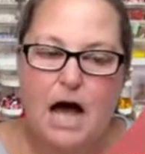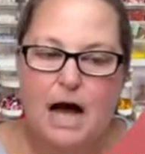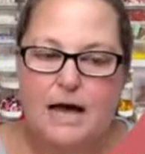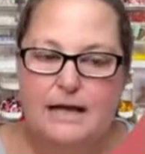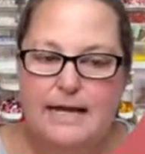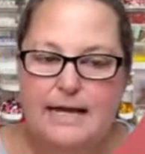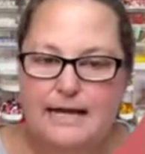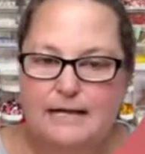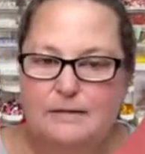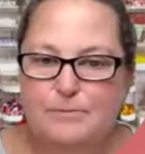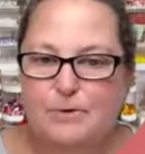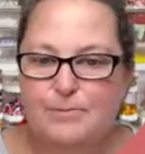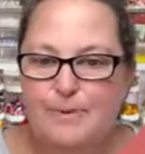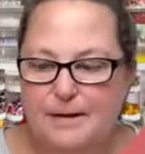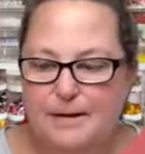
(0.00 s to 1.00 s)

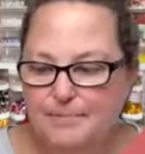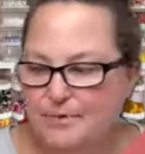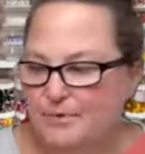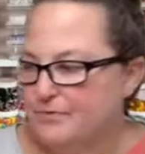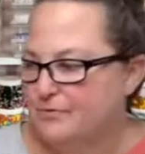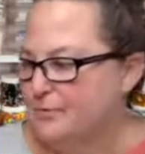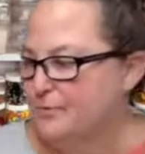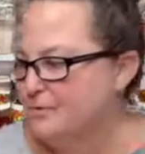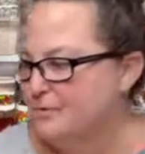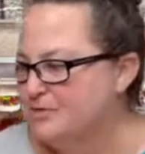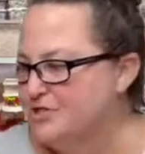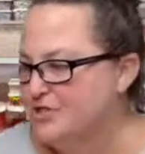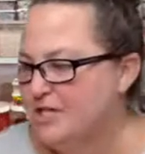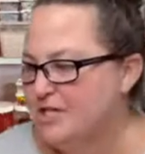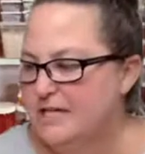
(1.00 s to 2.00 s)
unedible paper through the
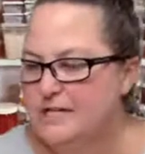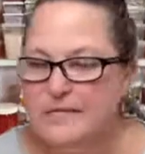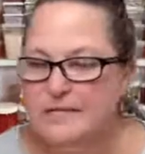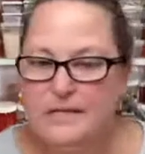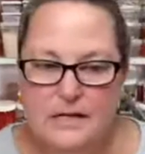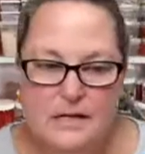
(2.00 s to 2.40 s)
machine